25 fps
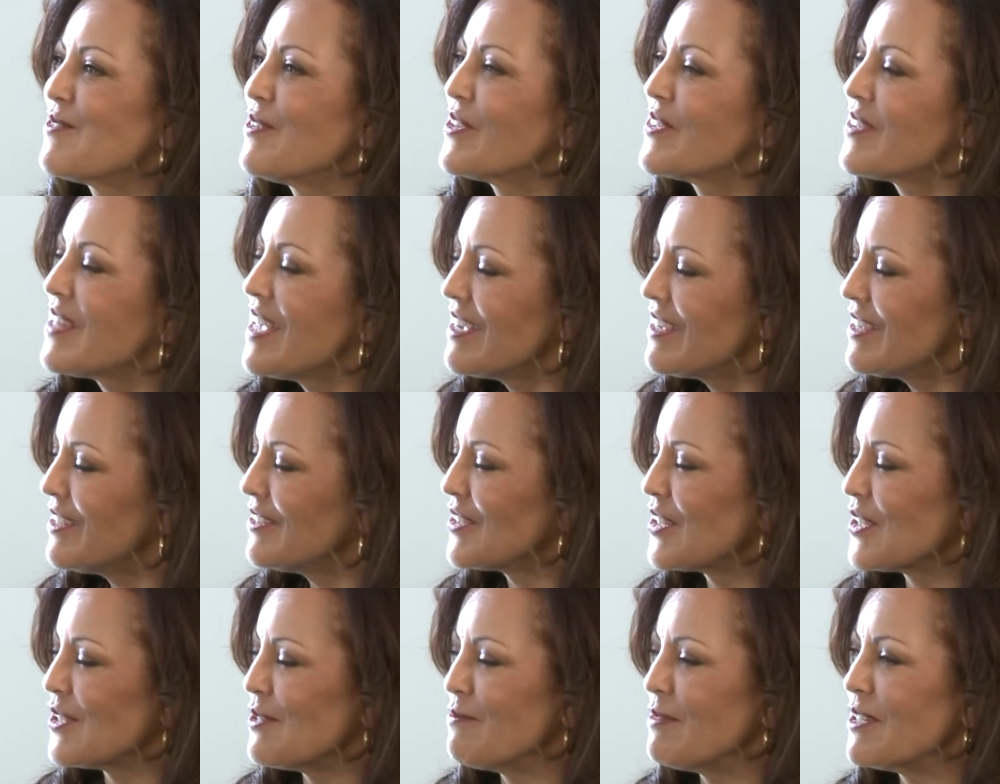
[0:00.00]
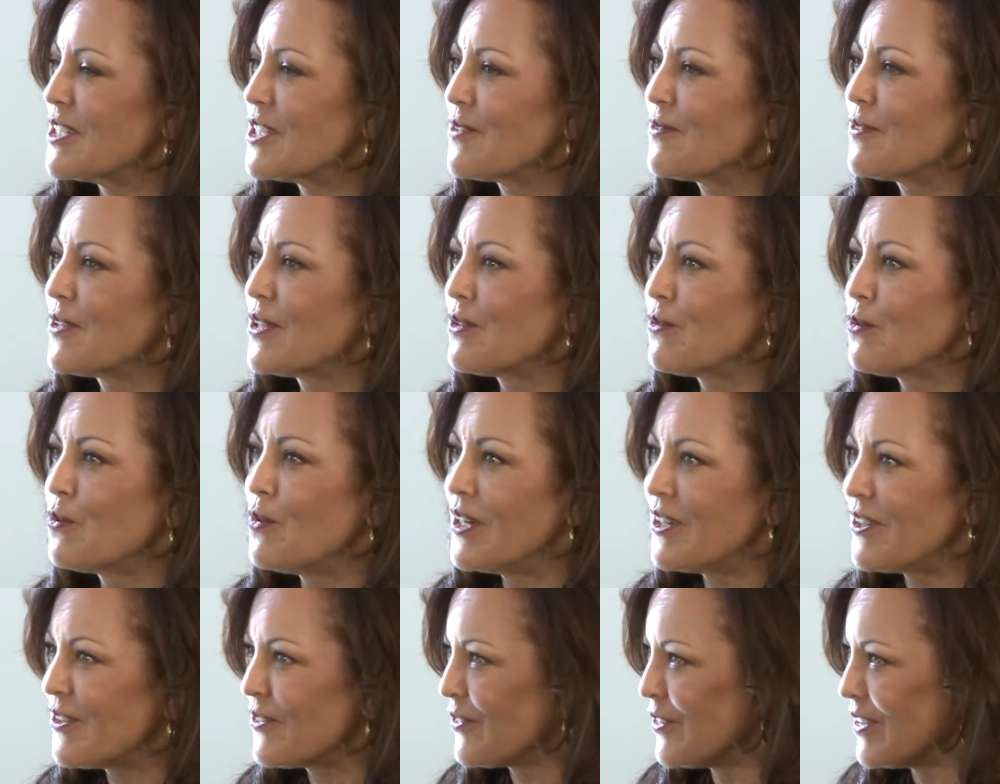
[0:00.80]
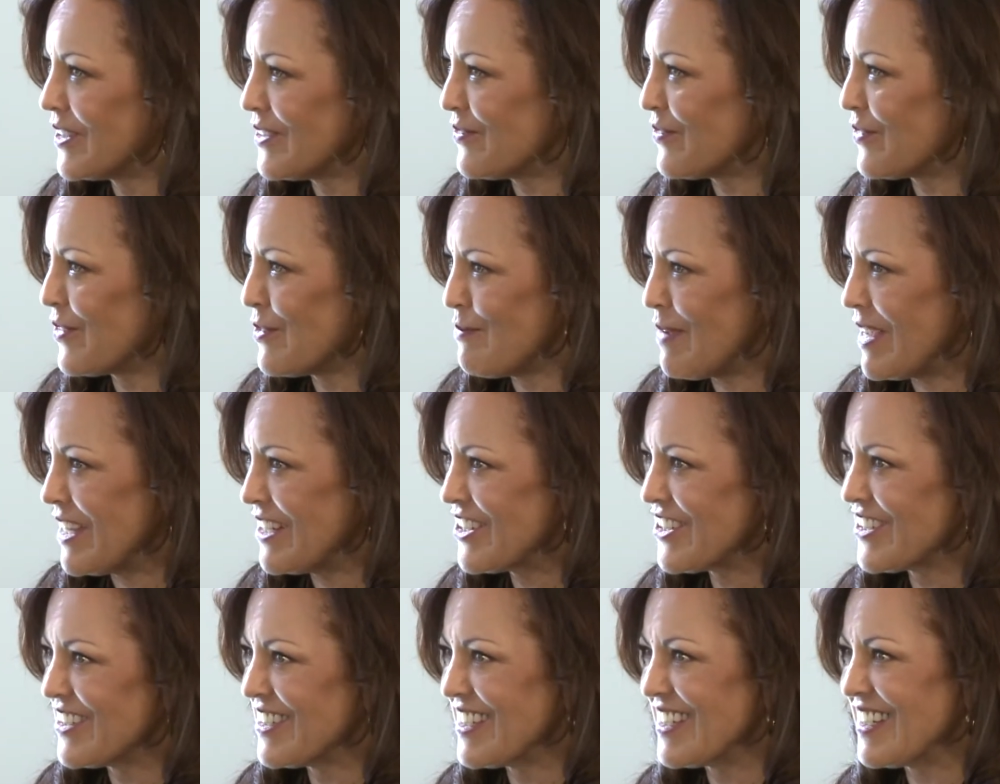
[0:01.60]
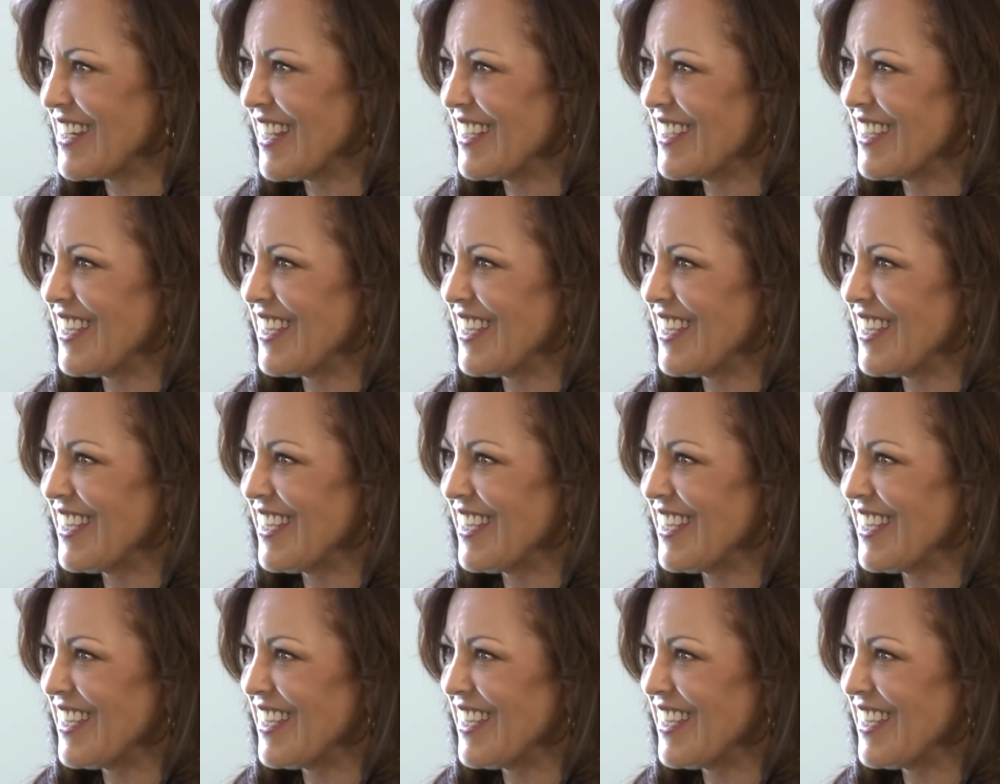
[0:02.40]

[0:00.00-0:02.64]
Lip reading: Well, thank you so much for the wonderful information today,